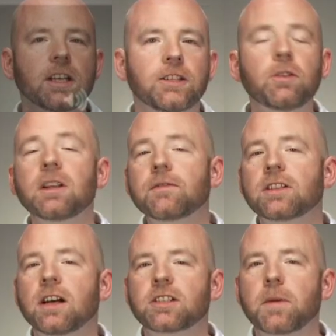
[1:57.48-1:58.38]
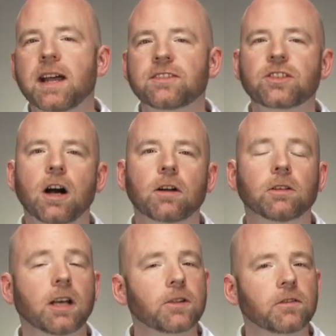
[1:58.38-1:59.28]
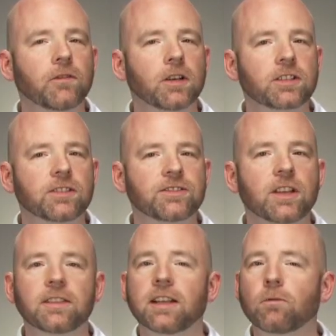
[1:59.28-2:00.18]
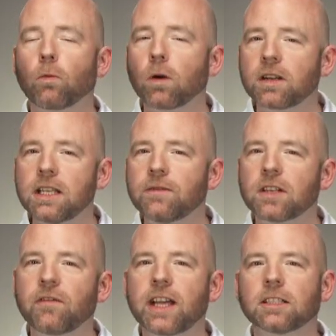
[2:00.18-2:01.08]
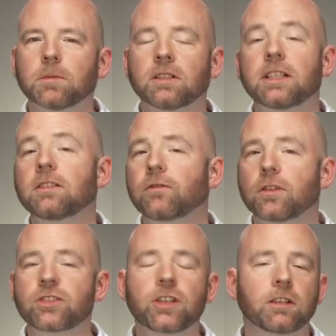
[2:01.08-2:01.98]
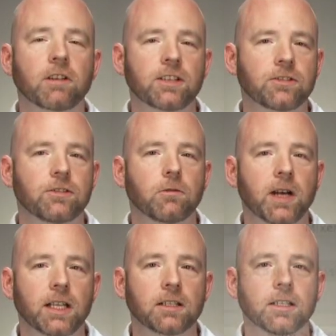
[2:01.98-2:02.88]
you can have the touchpads toggle other functions that weren't even available in the first generation Duet,